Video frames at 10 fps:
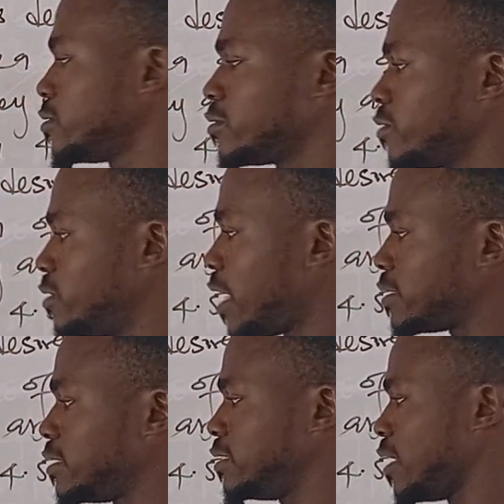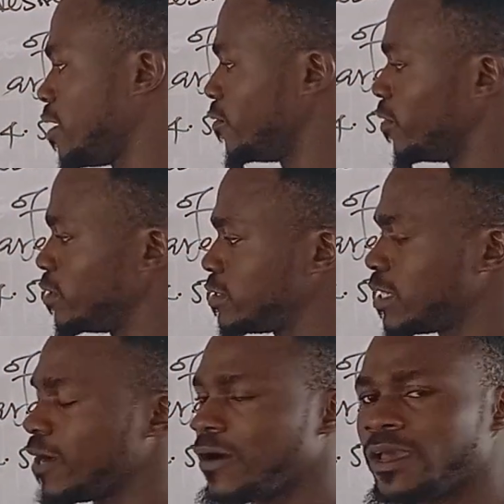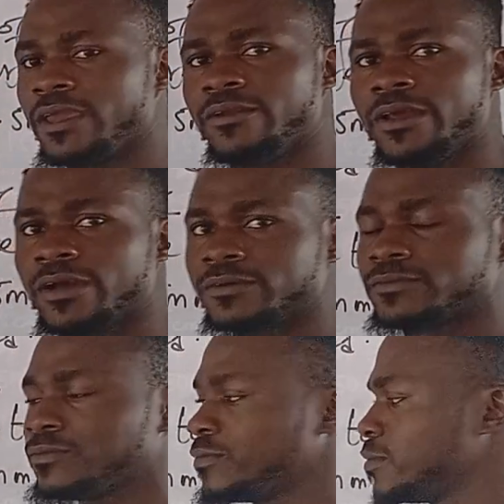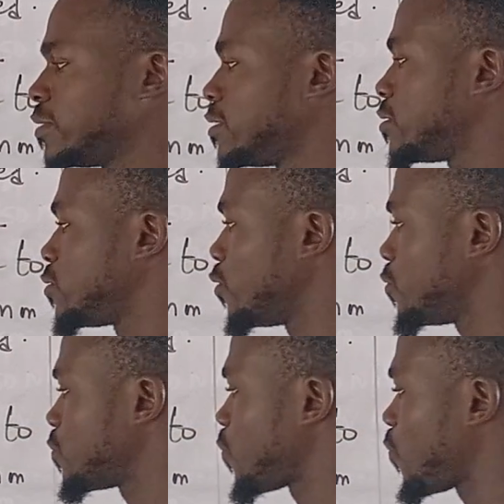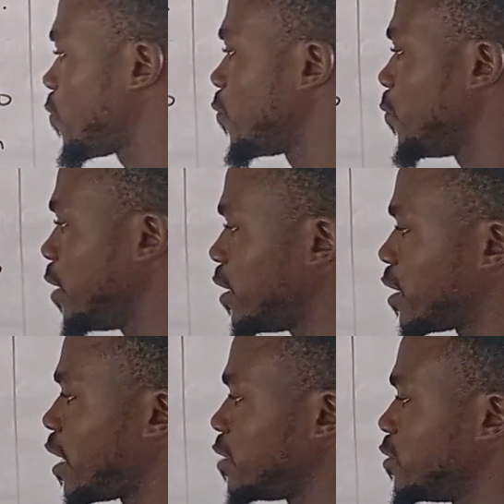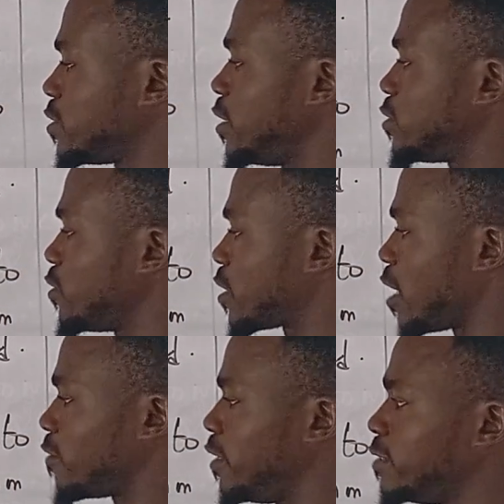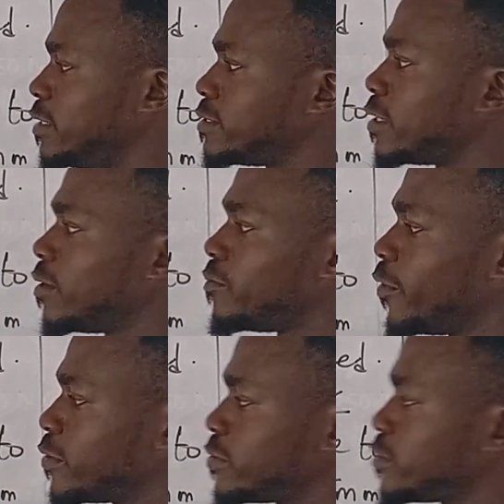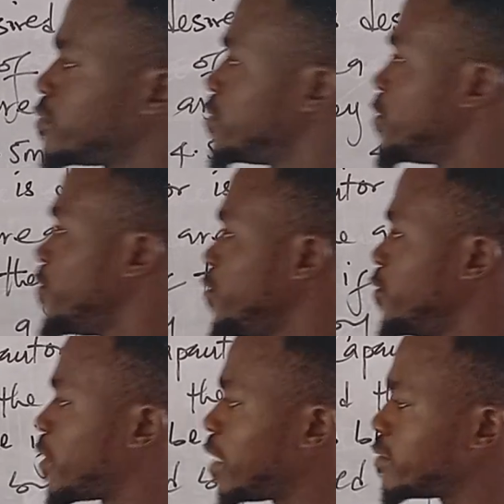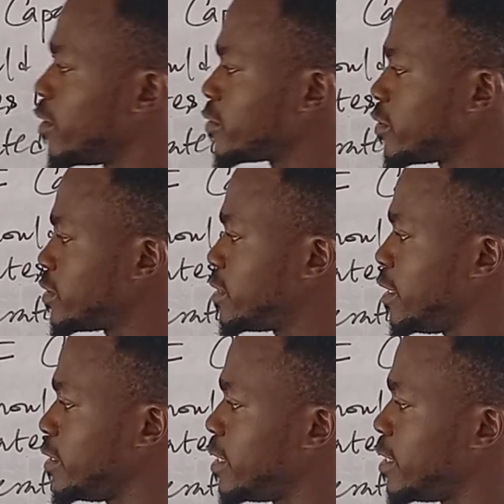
So that is our area. So we can use this to calculate this. But you can also see